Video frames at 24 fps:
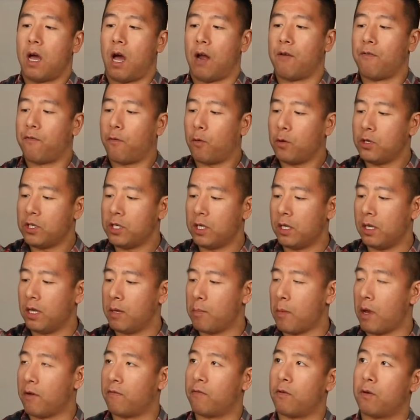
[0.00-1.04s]
Unfortunately,
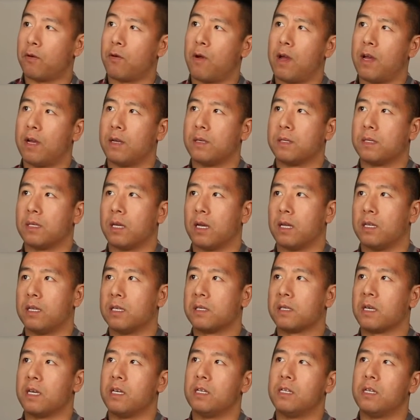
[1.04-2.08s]
Manfrotto has
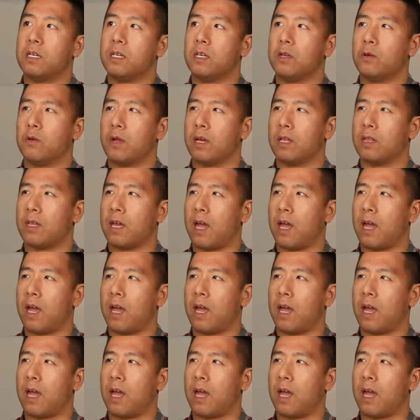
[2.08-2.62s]
discontinued it.